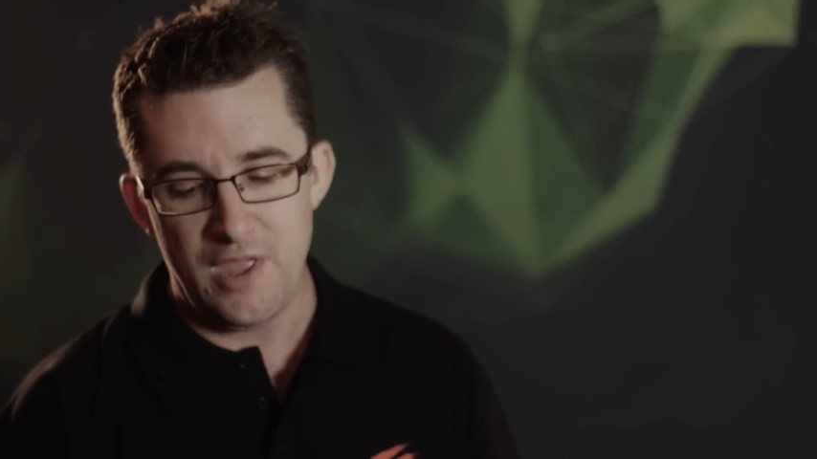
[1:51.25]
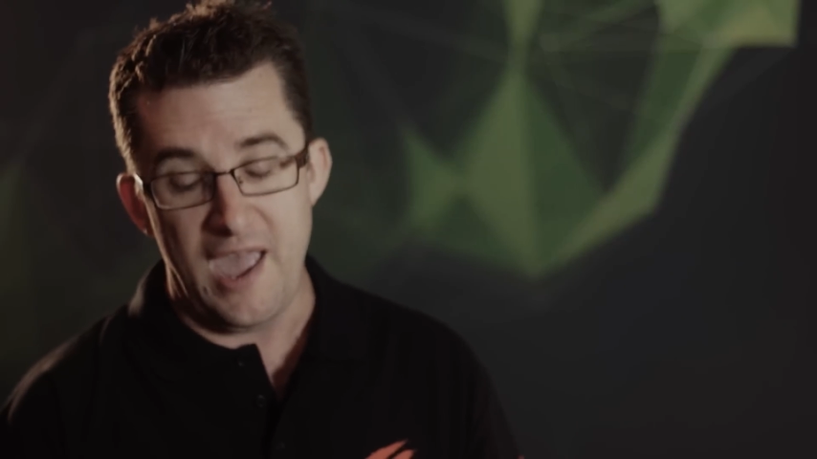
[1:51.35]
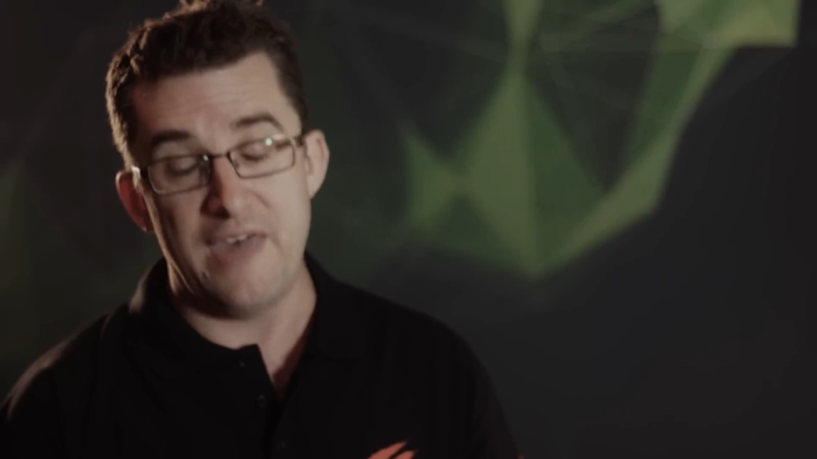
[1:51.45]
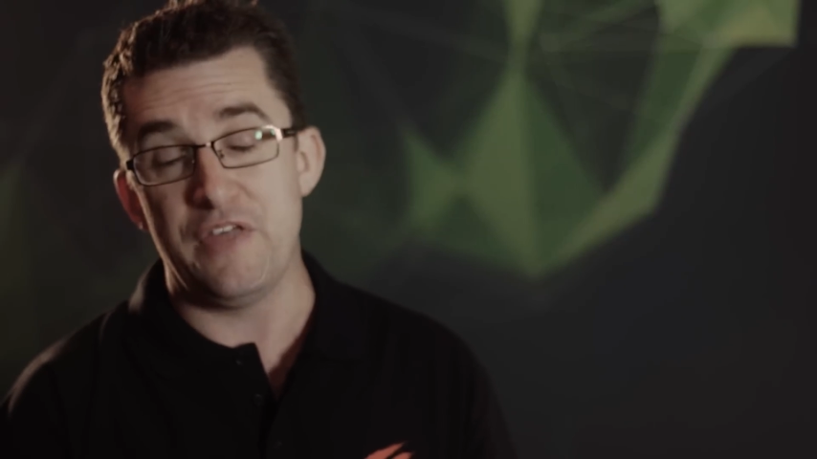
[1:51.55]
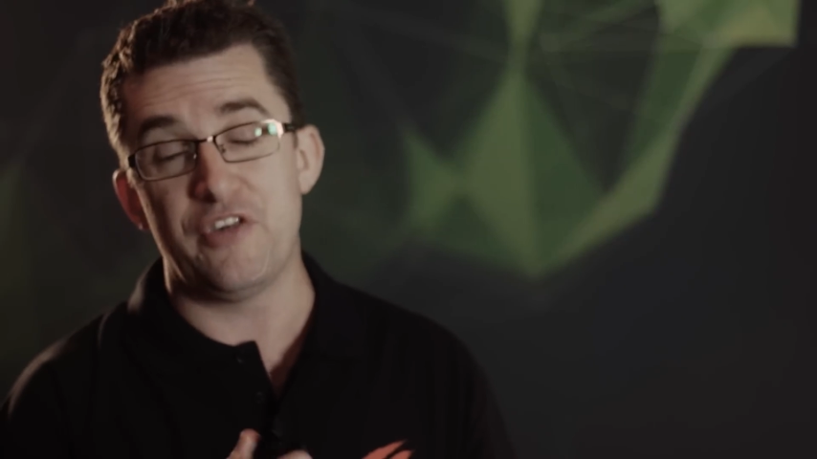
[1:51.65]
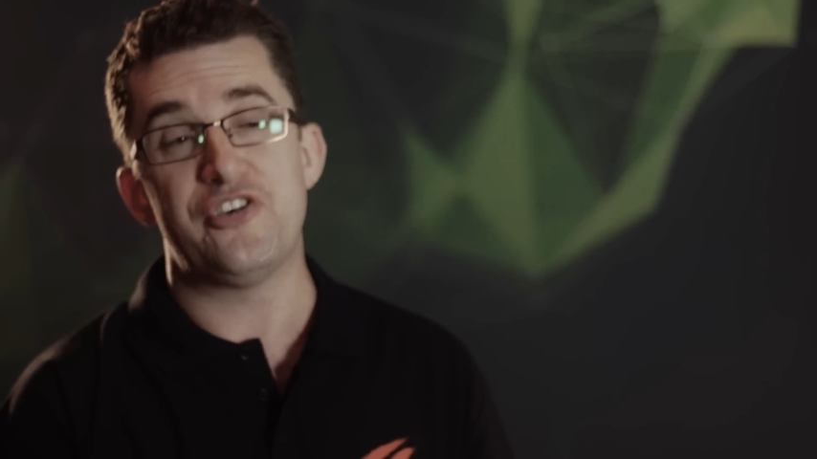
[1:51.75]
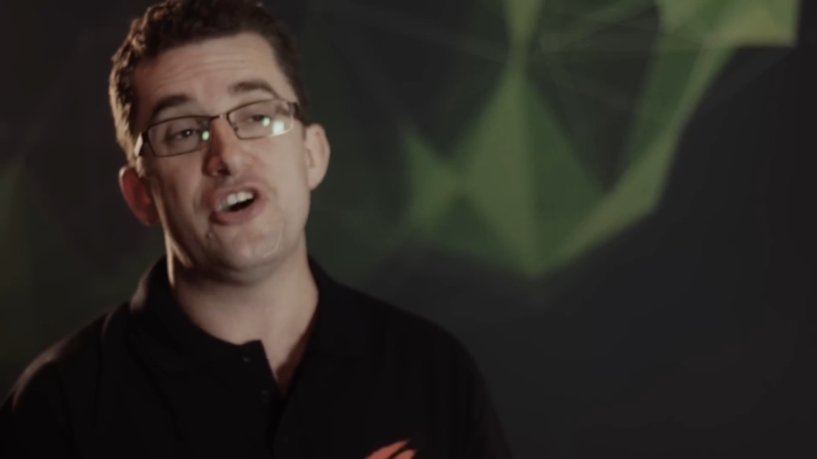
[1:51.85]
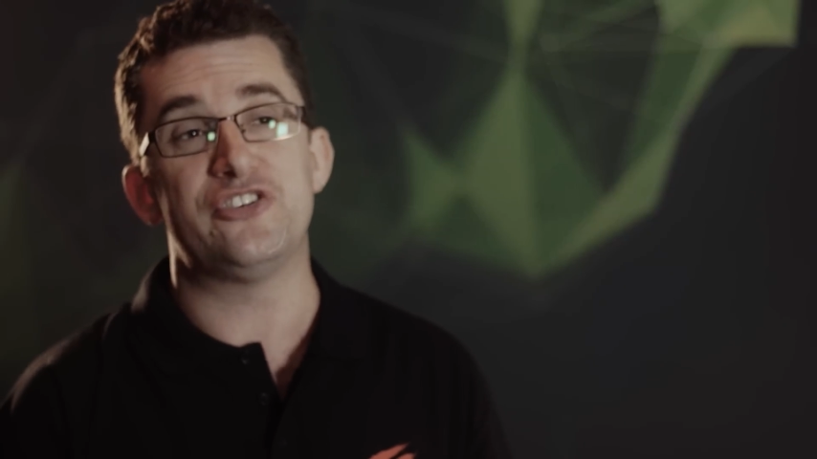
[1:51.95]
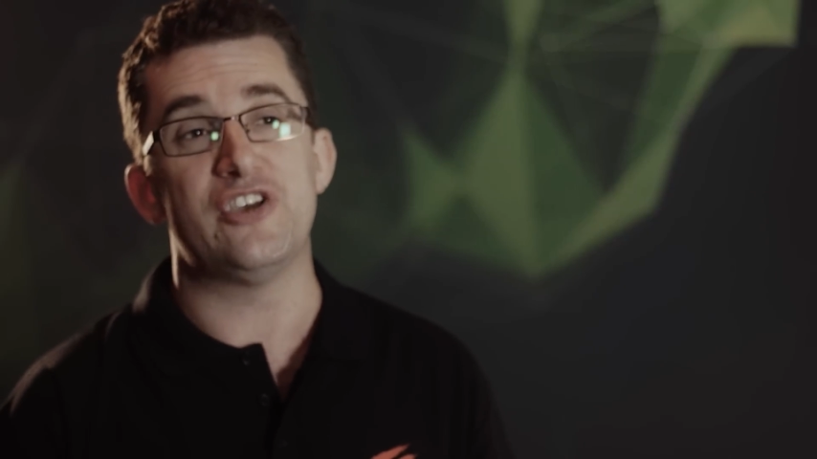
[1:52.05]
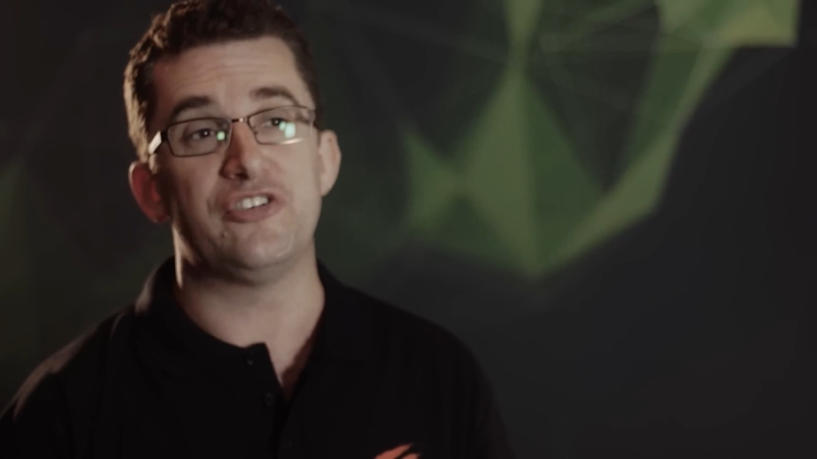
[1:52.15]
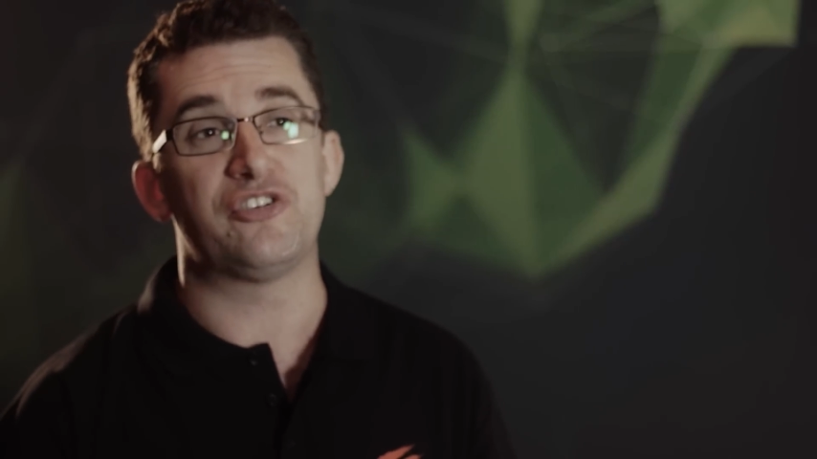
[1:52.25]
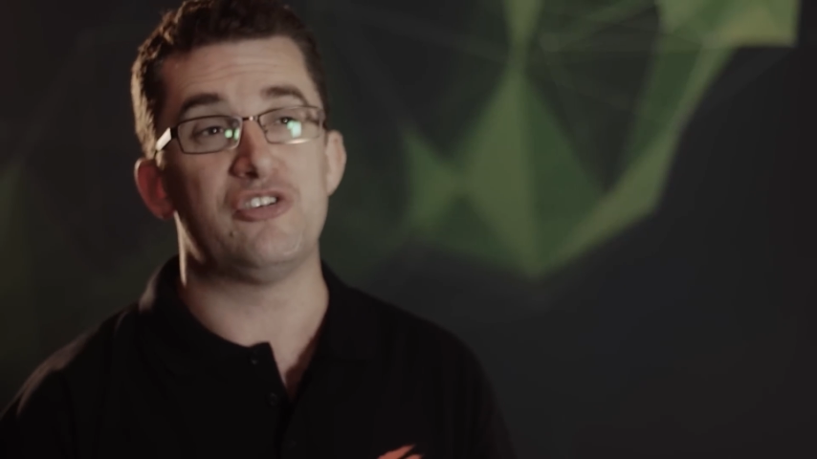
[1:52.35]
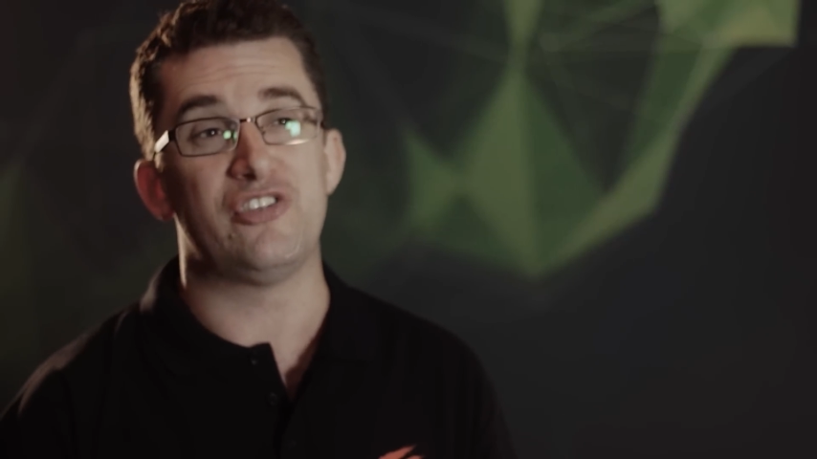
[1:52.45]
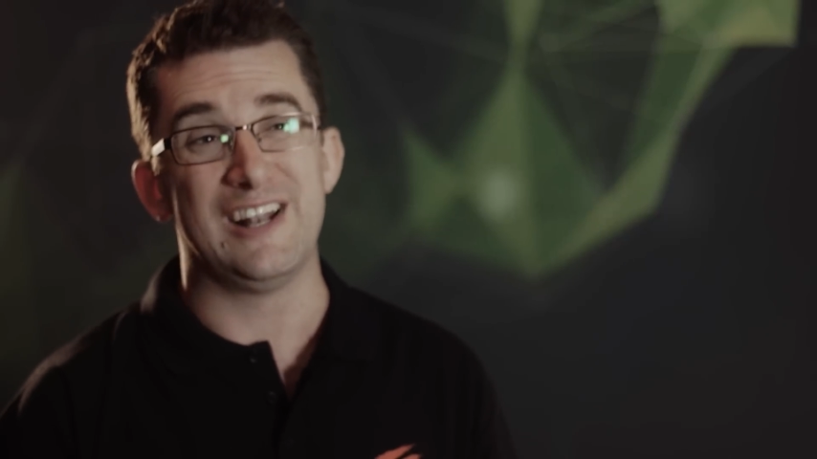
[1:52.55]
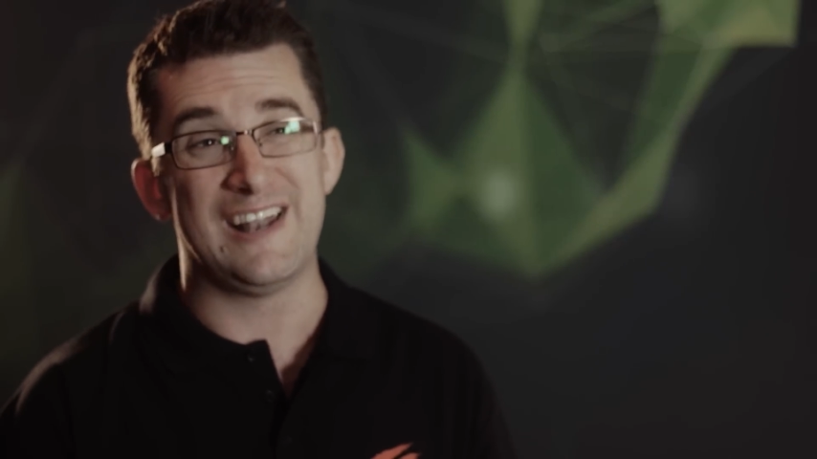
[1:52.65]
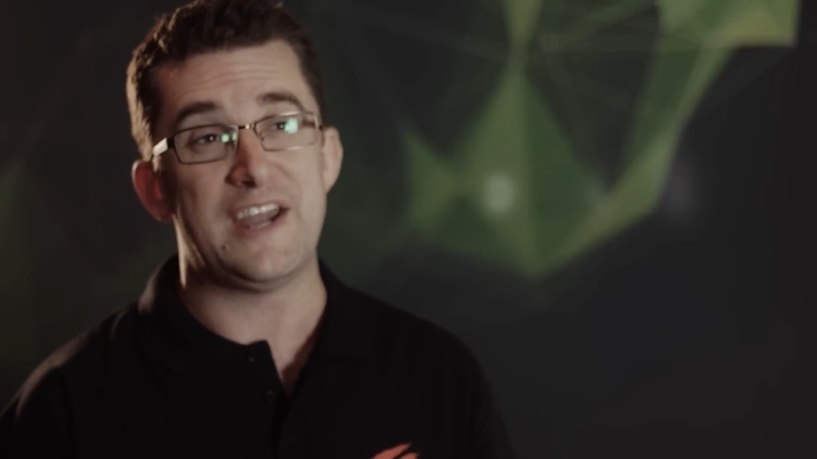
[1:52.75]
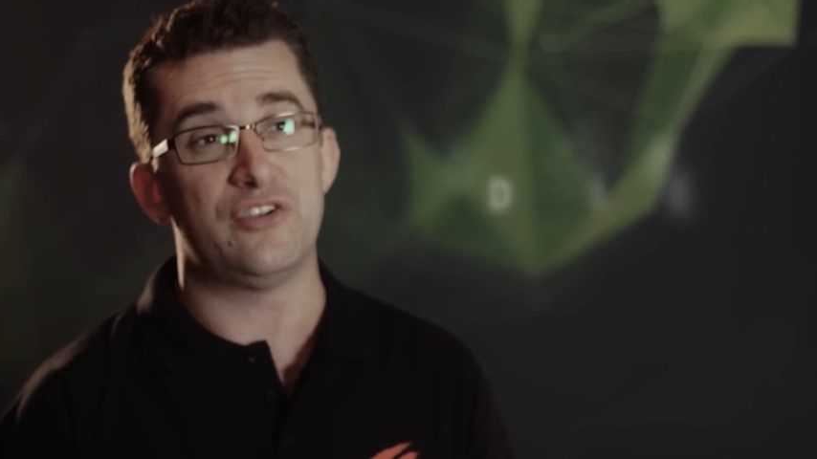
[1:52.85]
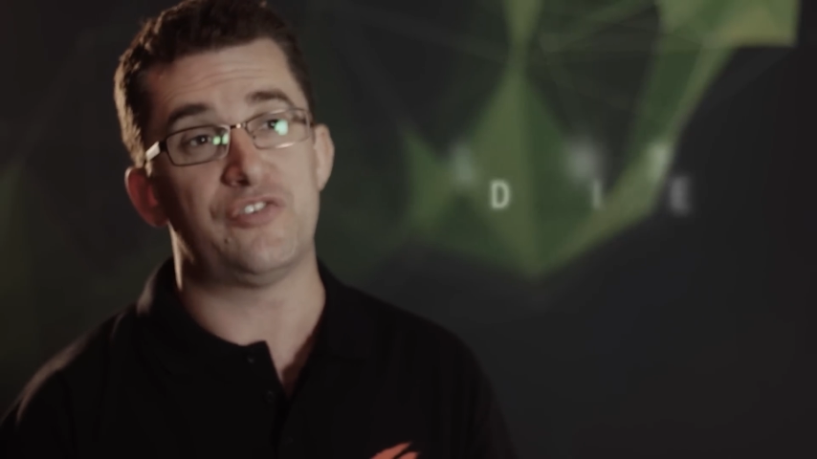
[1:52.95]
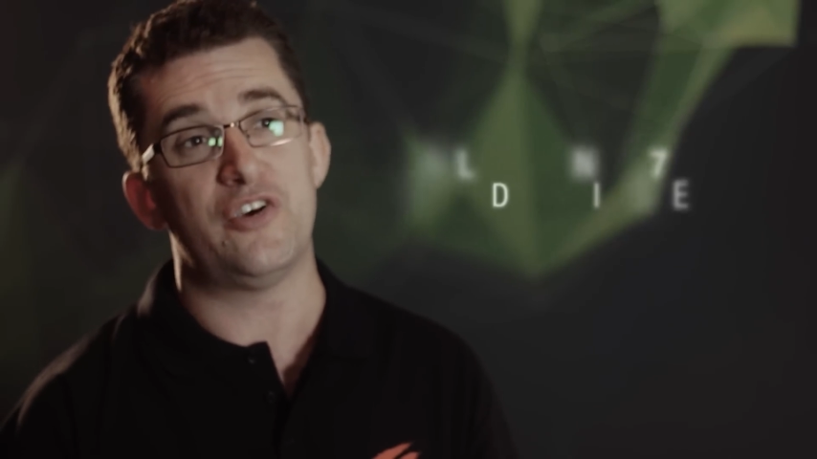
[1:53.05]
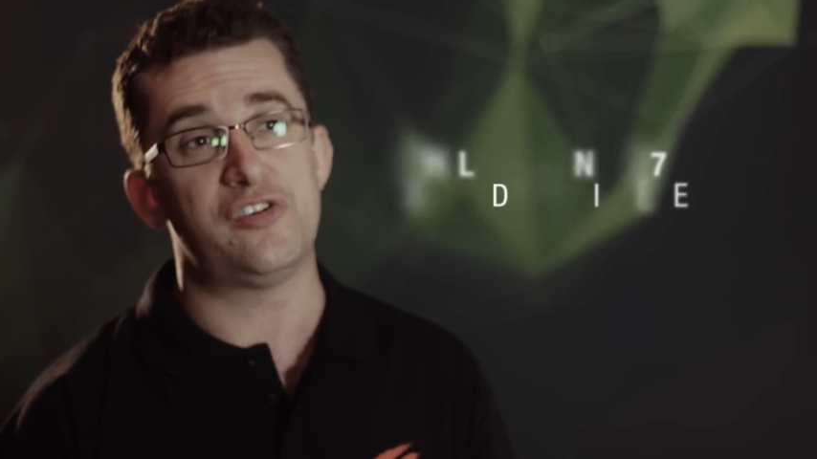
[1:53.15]
And then the third sensor is the
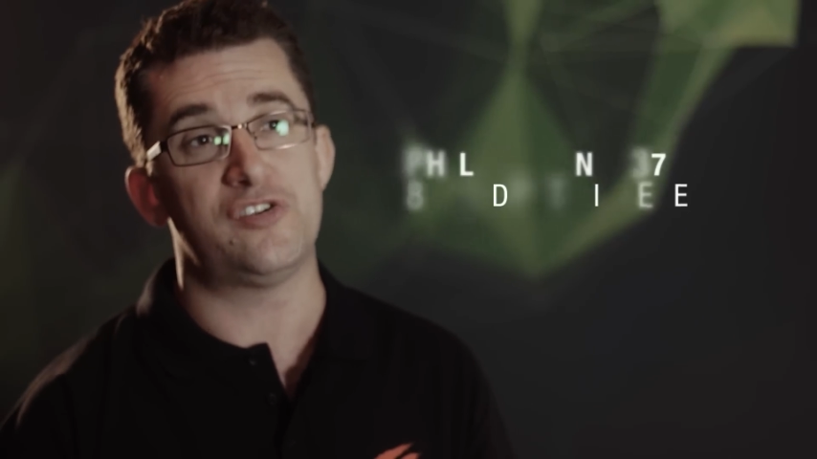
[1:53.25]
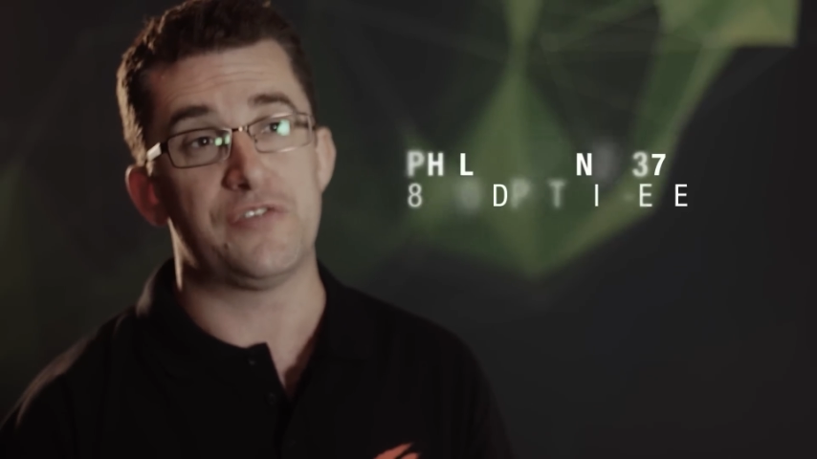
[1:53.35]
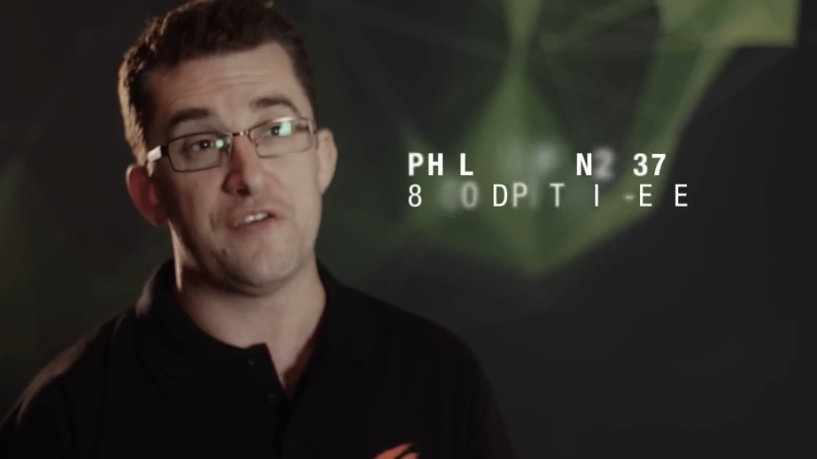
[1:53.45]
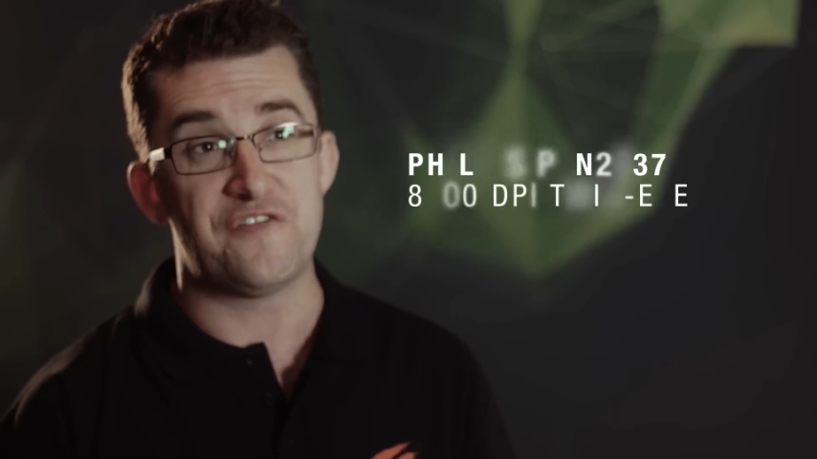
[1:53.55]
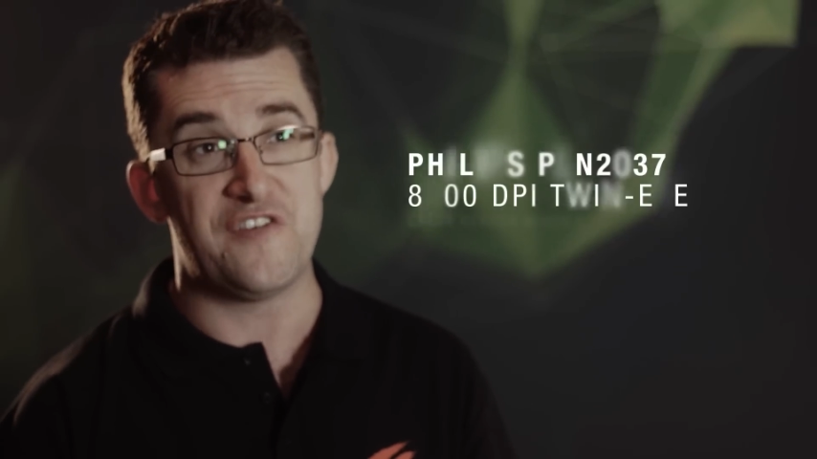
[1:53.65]
latest version of the